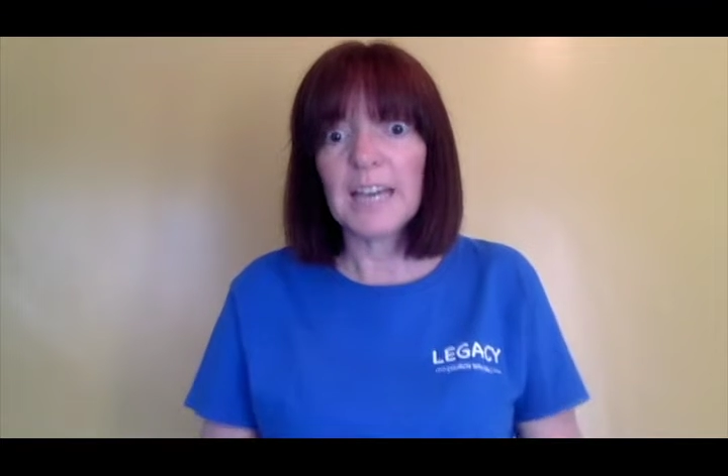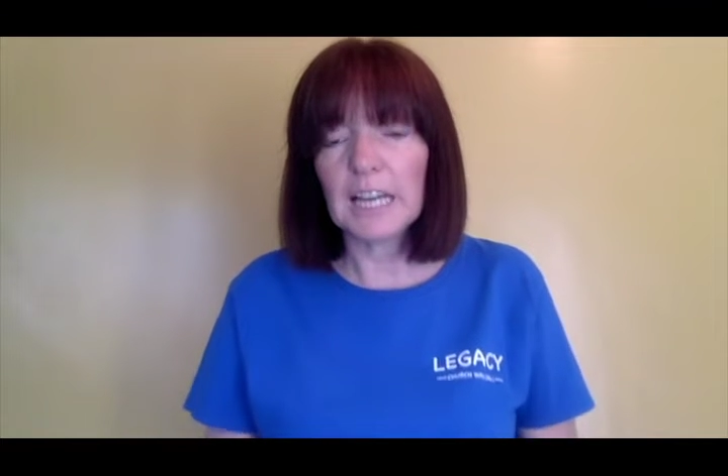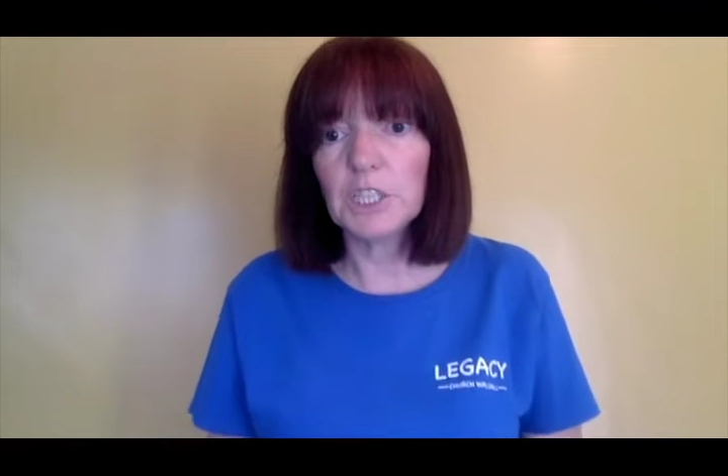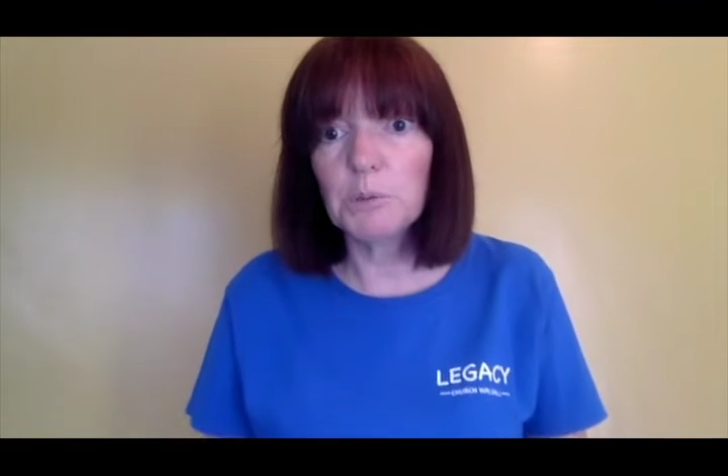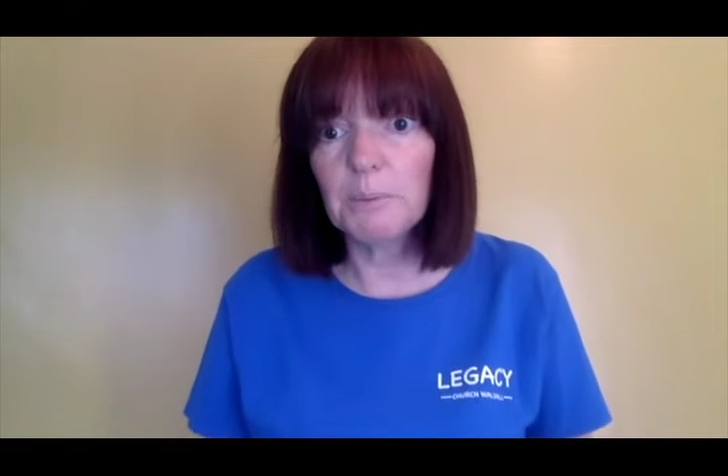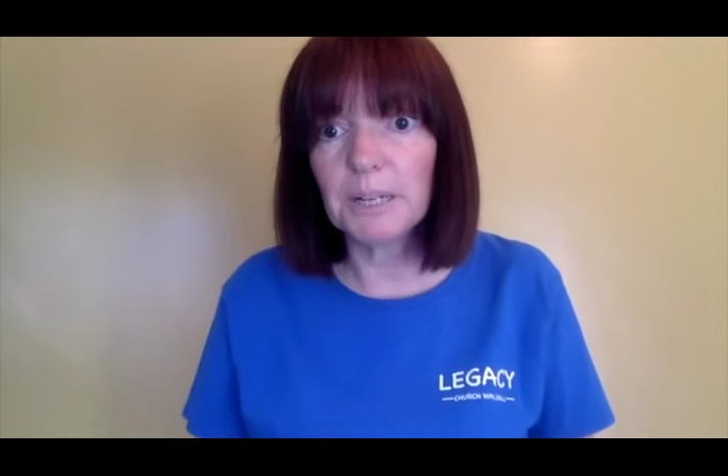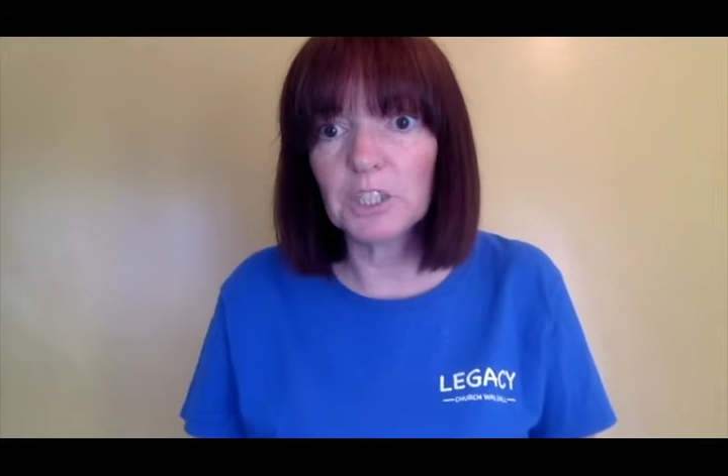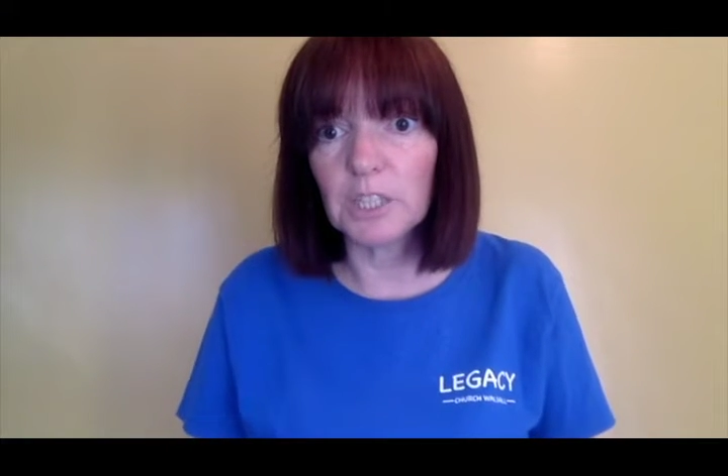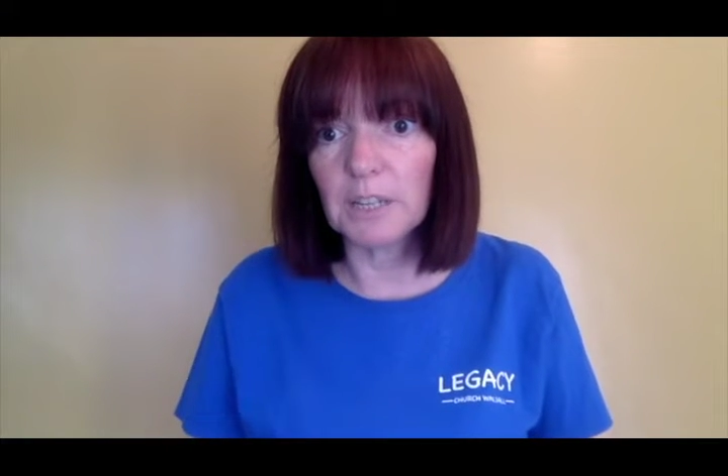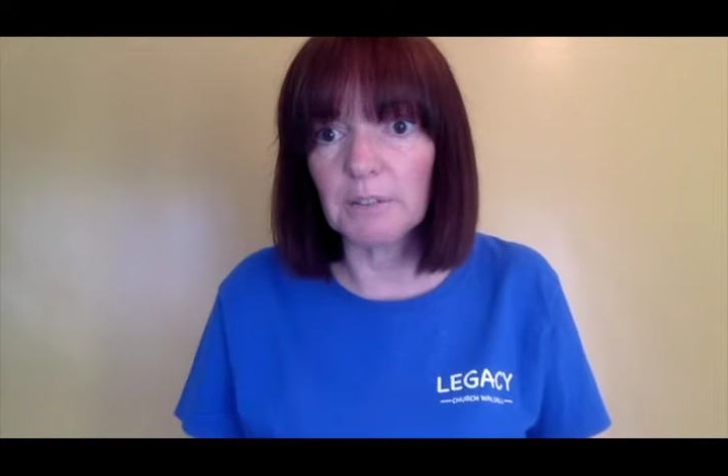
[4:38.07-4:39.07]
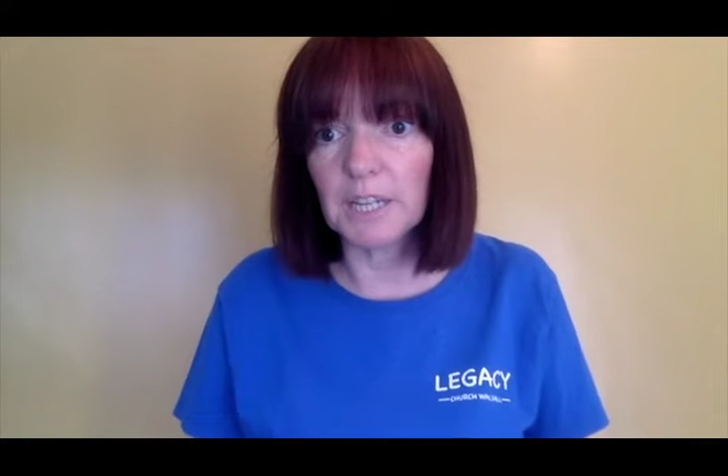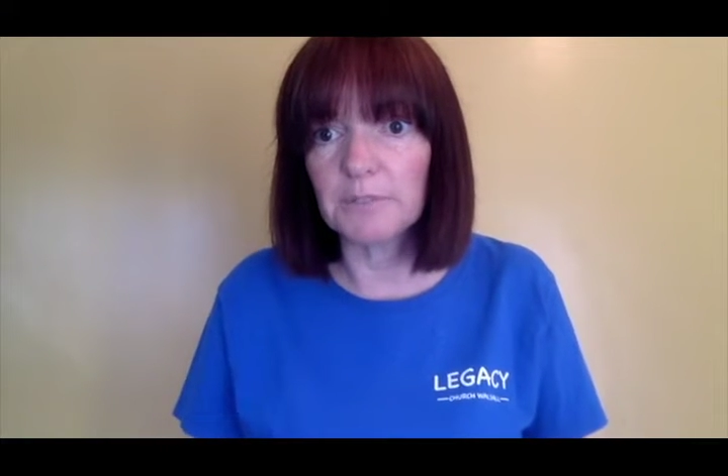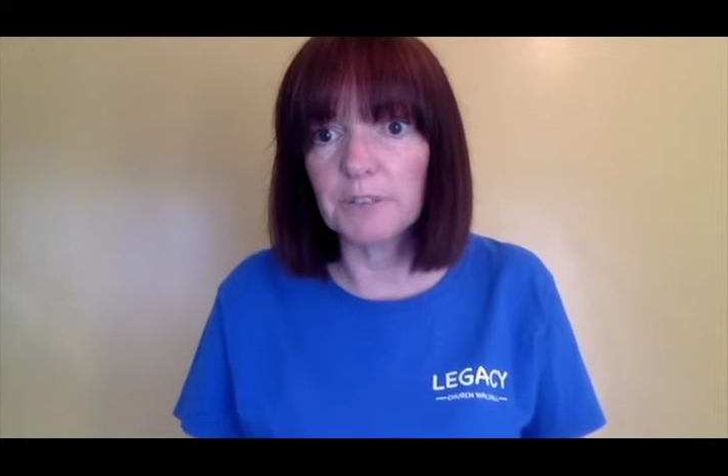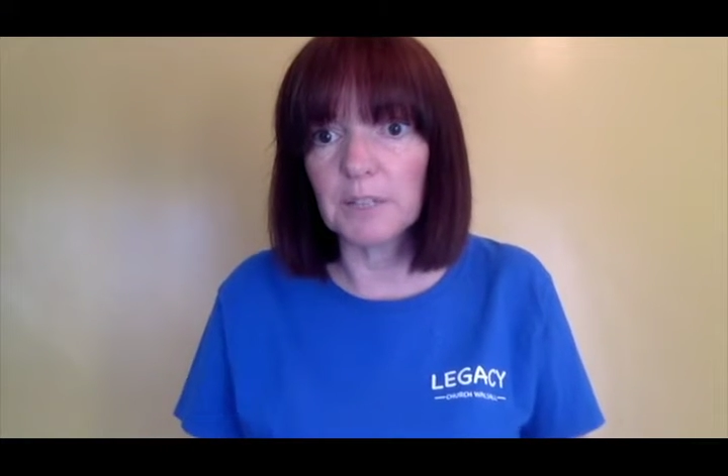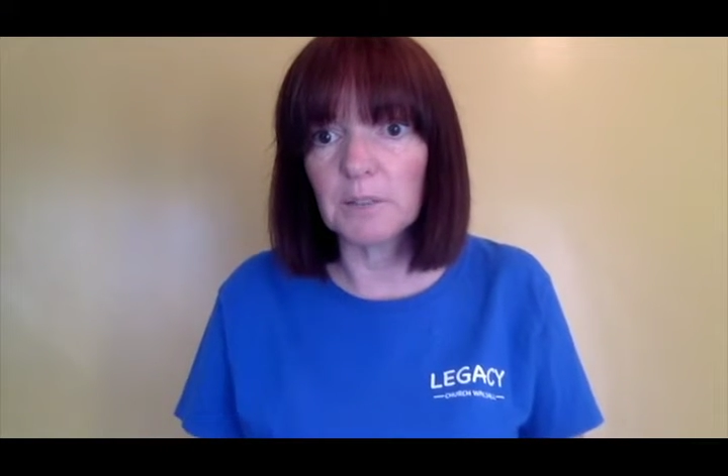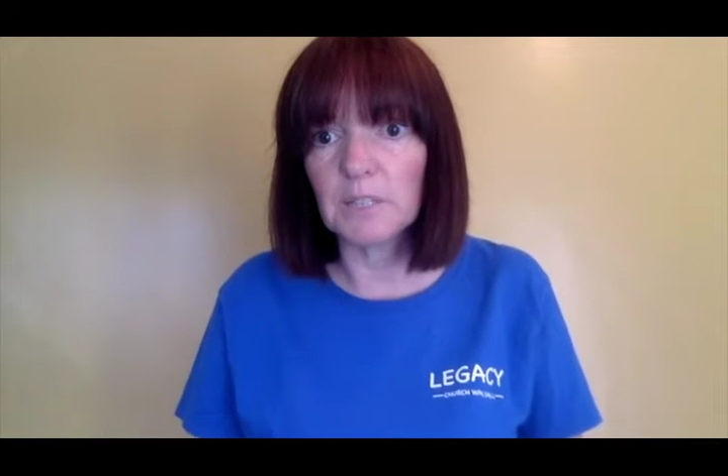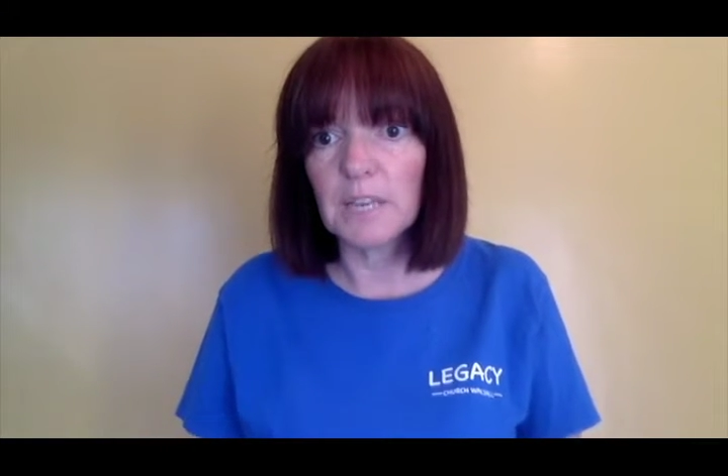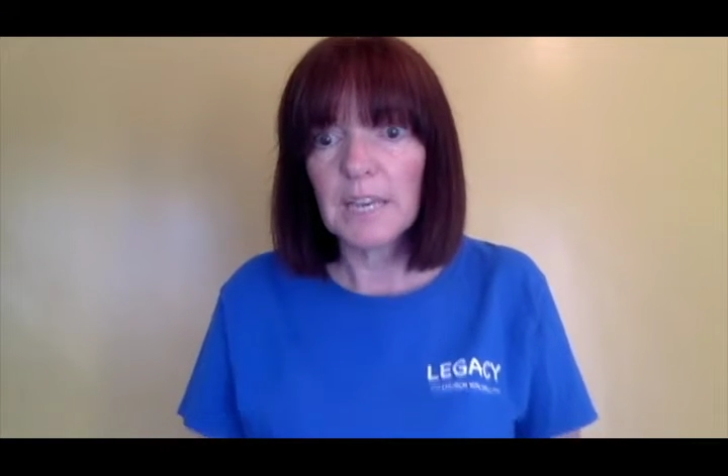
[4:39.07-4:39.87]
Can you imagine how they felt?